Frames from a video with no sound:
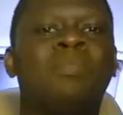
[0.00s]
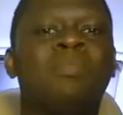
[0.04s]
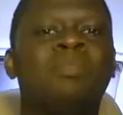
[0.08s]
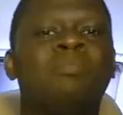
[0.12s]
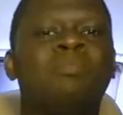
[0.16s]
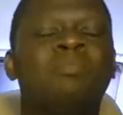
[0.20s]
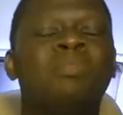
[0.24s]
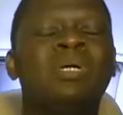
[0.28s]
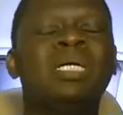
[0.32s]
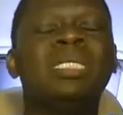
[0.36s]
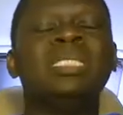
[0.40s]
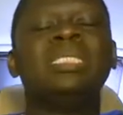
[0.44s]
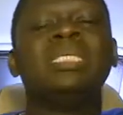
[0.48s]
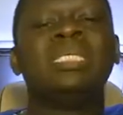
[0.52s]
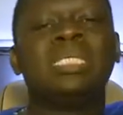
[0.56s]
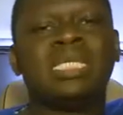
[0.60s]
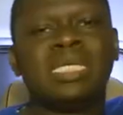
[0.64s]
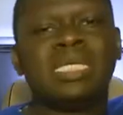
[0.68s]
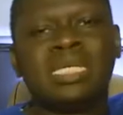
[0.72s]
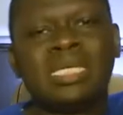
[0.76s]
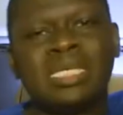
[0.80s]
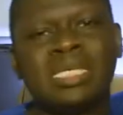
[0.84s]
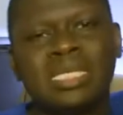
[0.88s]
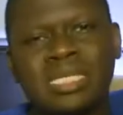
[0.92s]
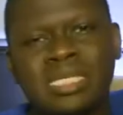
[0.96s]

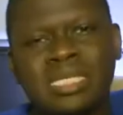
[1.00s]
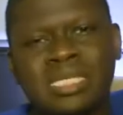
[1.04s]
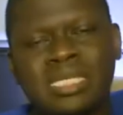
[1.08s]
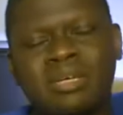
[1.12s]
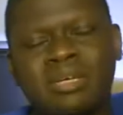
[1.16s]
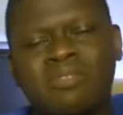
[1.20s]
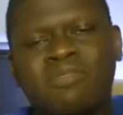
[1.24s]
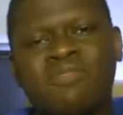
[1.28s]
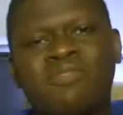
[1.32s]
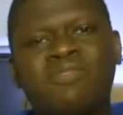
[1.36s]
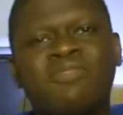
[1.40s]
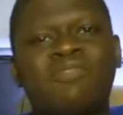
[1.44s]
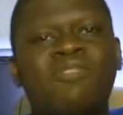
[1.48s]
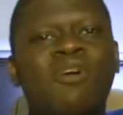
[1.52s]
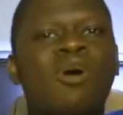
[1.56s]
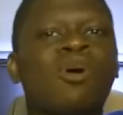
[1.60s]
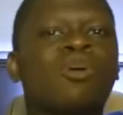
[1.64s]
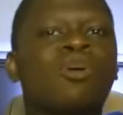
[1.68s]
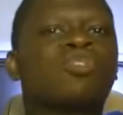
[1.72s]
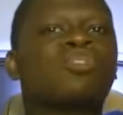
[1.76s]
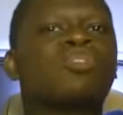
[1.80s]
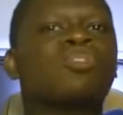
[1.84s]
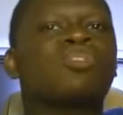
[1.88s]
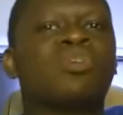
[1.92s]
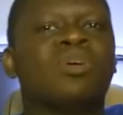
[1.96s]
Money is a
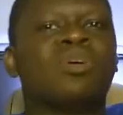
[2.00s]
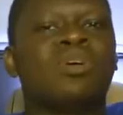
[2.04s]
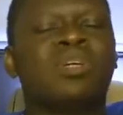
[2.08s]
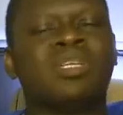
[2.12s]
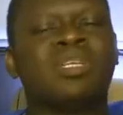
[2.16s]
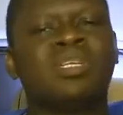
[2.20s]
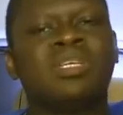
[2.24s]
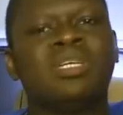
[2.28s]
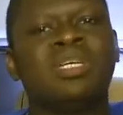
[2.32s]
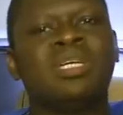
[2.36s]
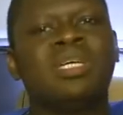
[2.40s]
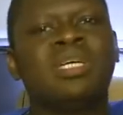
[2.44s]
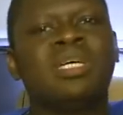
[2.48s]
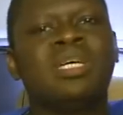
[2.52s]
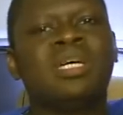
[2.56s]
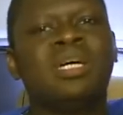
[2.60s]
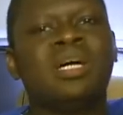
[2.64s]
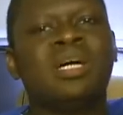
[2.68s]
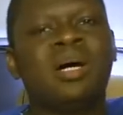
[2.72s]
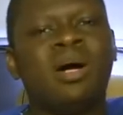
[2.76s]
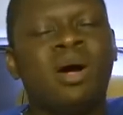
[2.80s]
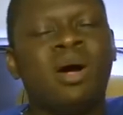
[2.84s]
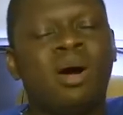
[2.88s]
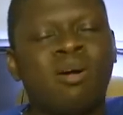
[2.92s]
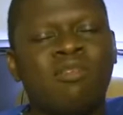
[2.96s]
function
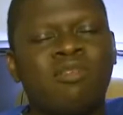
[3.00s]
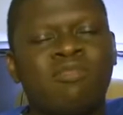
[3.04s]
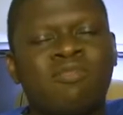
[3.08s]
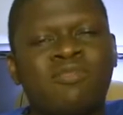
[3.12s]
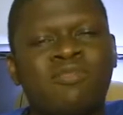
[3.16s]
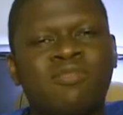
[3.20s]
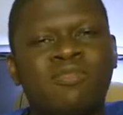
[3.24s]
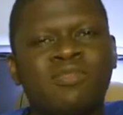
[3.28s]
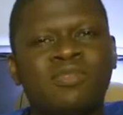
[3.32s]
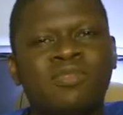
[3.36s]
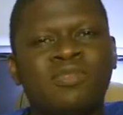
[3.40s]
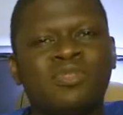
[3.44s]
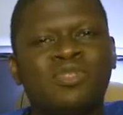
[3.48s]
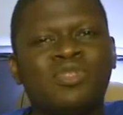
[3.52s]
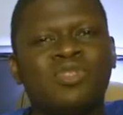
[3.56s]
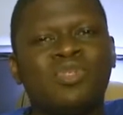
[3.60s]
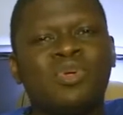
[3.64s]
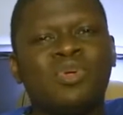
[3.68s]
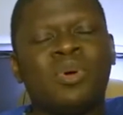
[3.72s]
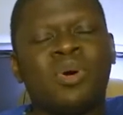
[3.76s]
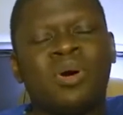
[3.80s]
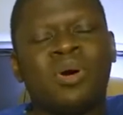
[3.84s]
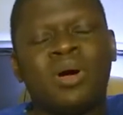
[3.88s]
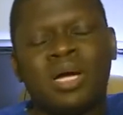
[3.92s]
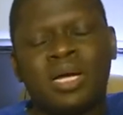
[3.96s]
of
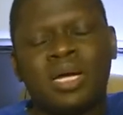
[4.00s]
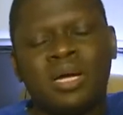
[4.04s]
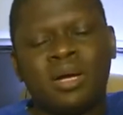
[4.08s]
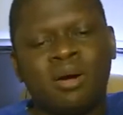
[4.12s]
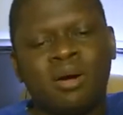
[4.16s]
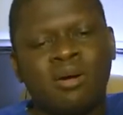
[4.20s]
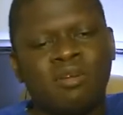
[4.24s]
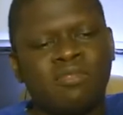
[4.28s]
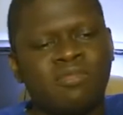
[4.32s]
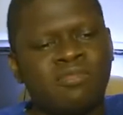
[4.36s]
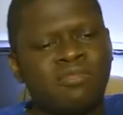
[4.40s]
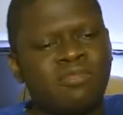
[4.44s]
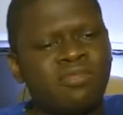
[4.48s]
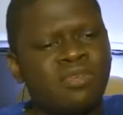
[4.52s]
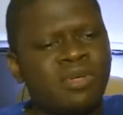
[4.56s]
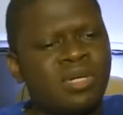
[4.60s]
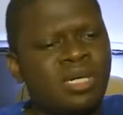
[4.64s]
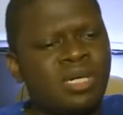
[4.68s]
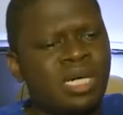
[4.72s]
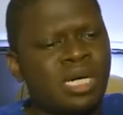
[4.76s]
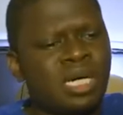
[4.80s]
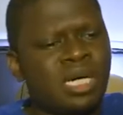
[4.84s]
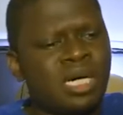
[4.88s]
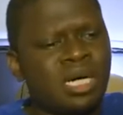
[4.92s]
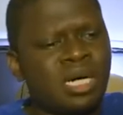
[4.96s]
joy, of
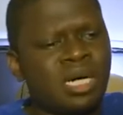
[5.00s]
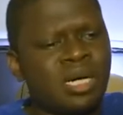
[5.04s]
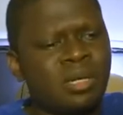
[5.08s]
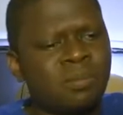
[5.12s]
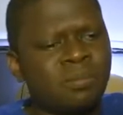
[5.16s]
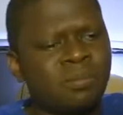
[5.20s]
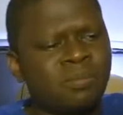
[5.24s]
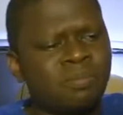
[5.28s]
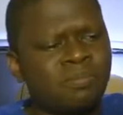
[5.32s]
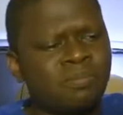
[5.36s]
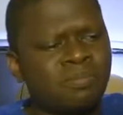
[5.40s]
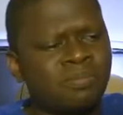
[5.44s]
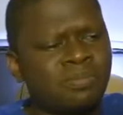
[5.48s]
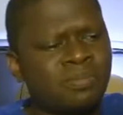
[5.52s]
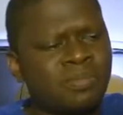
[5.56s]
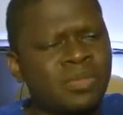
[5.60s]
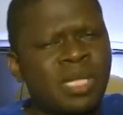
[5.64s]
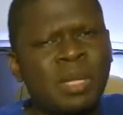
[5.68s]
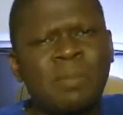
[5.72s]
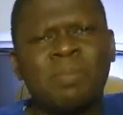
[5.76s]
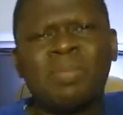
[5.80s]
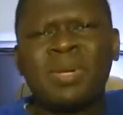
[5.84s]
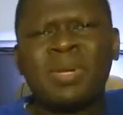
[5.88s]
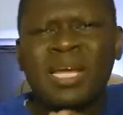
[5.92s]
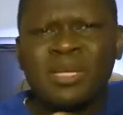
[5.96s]

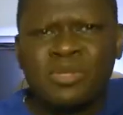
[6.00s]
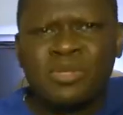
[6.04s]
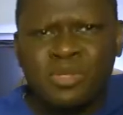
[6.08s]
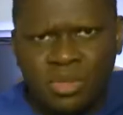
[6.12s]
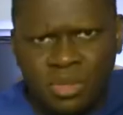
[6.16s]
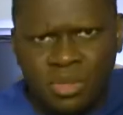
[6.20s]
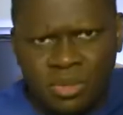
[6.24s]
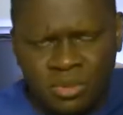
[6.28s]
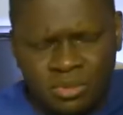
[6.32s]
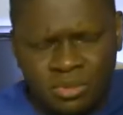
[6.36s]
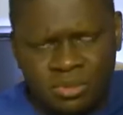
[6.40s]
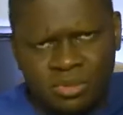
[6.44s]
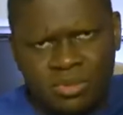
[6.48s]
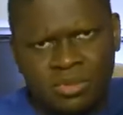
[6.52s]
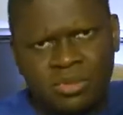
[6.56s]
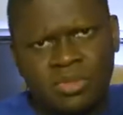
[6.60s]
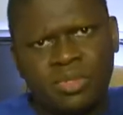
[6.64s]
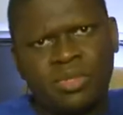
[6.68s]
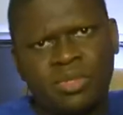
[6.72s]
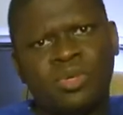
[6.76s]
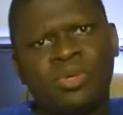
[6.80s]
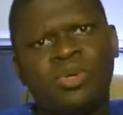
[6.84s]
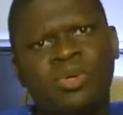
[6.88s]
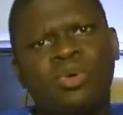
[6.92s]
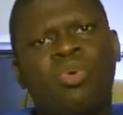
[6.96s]
pleasure.
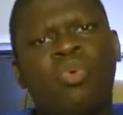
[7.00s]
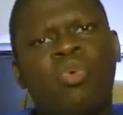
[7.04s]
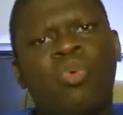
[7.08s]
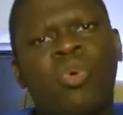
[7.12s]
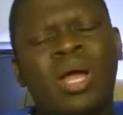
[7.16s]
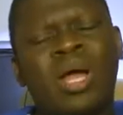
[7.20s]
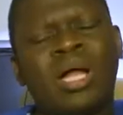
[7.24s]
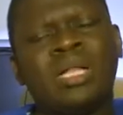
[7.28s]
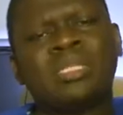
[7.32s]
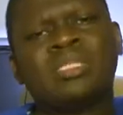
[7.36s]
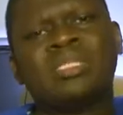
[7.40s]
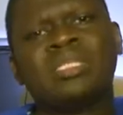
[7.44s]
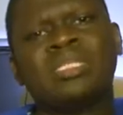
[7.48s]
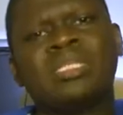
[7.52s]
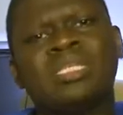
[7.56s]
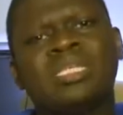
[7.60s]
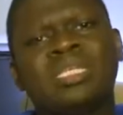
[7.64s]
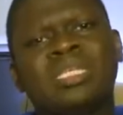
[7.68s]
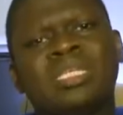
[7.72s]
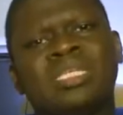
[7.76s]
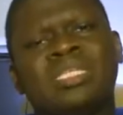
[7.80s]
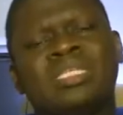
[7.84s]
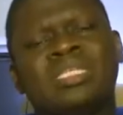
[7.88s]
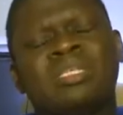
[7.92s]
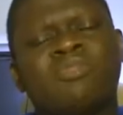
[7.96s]
Wealth
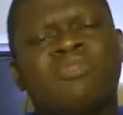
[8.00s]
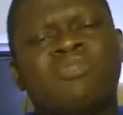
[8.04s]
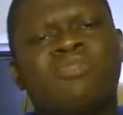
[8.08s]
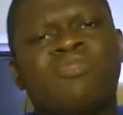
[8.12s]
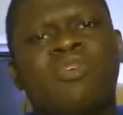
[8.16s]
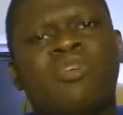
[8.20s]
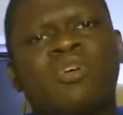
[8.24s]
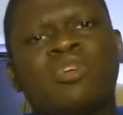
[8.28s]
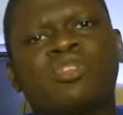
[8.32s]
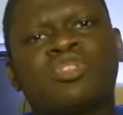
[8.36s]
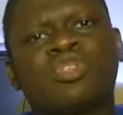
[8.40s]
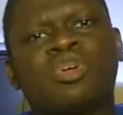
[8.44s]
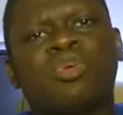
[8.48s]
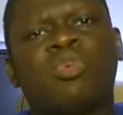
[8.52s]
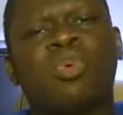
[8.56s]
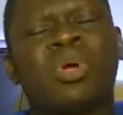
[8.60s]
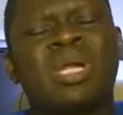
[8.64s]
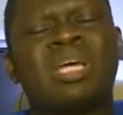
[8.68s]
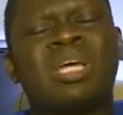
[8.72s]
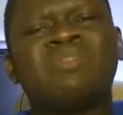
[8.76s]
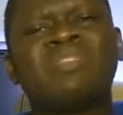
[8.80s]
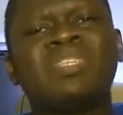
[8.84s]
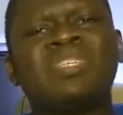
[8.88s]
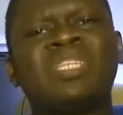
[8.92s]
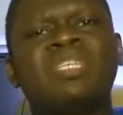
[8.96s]
is a function.
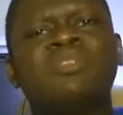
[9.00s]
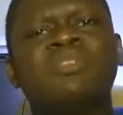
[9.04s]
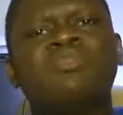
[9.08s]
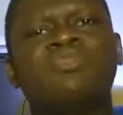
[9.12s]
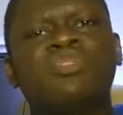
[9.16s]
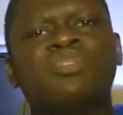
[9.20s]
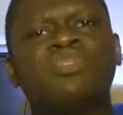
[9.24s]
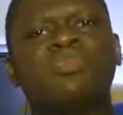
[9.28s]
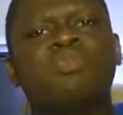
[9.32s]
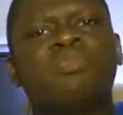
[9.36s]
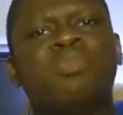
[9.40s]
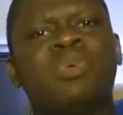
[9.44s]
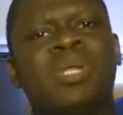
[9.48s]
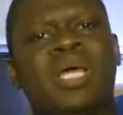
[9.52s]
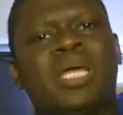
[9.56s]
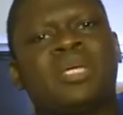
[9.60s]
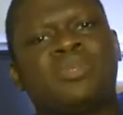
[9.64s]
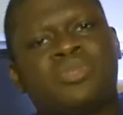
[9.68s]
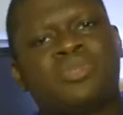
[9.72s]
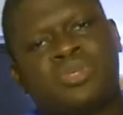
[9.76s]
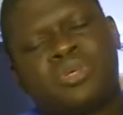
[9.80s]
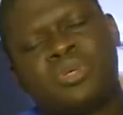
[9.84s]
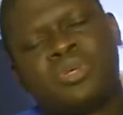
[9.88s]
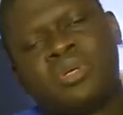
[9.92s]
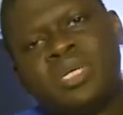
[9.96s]
Whatever gives you
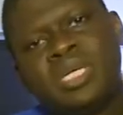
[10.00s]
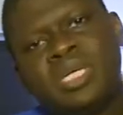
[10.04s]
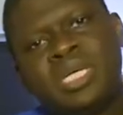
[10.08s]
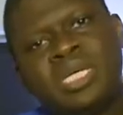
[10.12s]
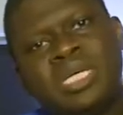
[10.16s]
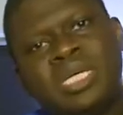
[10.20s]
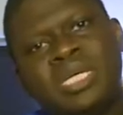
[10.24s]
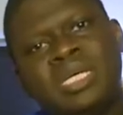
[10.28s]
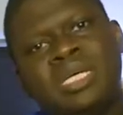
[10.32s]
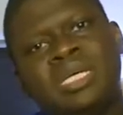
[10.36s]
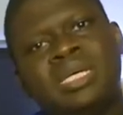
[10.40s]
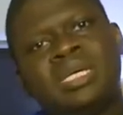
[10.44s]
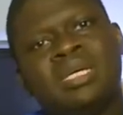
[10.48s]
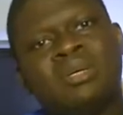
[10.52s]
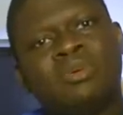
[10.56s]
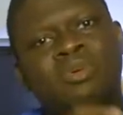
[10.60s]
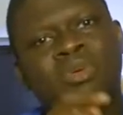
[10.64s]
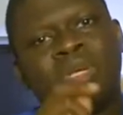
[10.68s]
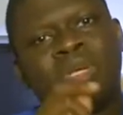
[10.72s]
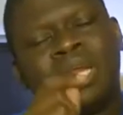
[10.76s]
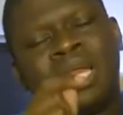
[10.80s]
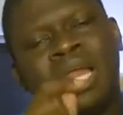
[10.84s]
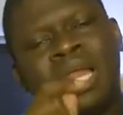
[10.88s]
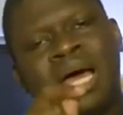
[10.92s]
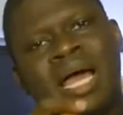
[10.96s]
pleasure,
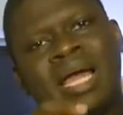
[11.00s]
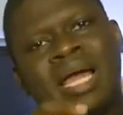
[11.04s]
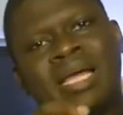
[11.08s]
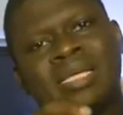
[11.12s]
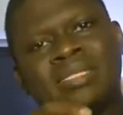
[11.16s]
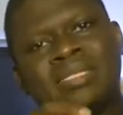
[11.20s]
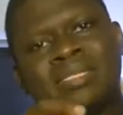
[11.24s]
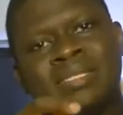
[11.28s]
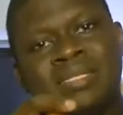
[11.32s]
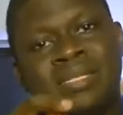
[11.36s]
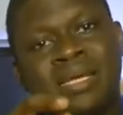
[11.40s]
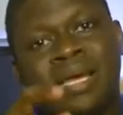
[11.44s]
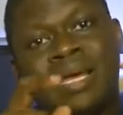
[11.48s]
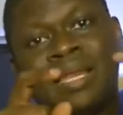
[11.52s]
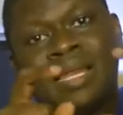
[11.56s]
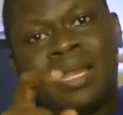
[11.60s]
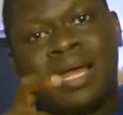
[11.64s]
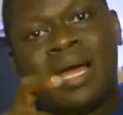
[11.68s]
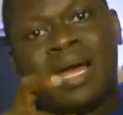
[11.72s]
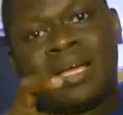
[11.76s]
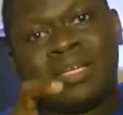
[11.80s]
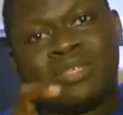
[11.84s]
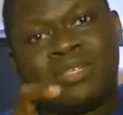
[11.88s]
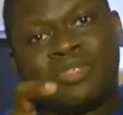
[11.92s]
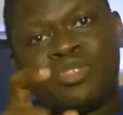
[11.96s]
there
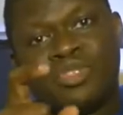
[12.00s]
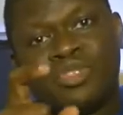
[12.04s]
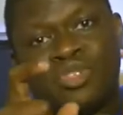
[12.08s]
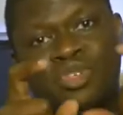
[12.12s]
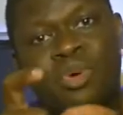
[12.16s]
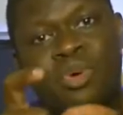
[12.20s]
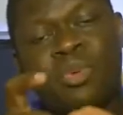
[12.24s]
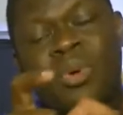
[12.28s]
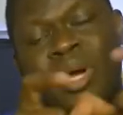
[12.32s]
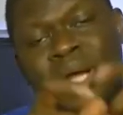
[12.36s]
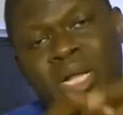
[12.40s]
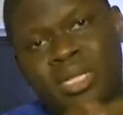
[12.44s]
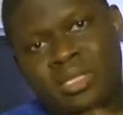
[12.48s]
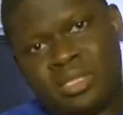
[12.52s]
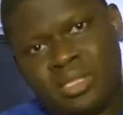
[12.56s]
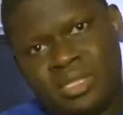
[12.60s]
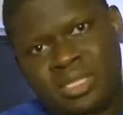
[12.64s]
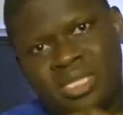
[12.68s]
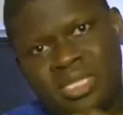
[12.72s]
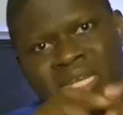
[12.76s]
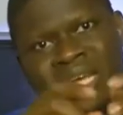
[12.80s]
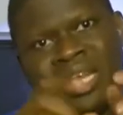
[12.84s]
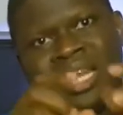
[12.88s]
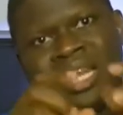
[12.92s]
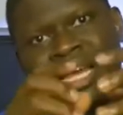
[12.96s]
lies your wealth.
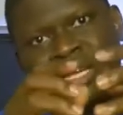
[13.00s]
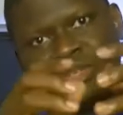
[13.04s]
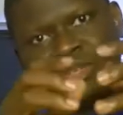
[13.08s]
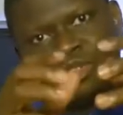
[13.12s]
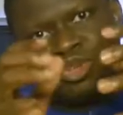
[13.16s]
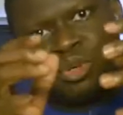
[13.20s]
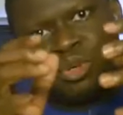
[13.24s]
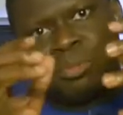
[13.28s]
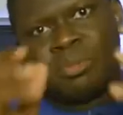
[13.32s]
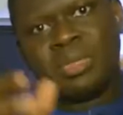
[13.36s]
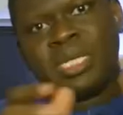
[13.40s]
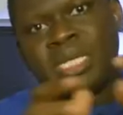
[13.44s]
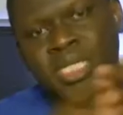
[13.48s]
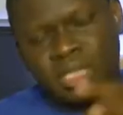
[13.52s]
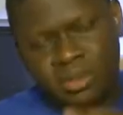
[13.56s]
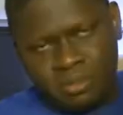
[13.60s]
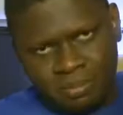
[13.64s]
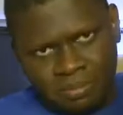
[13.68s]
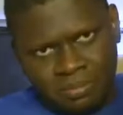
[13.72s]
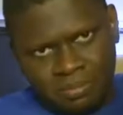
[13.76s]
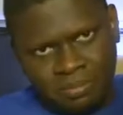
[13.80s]
There lies your money.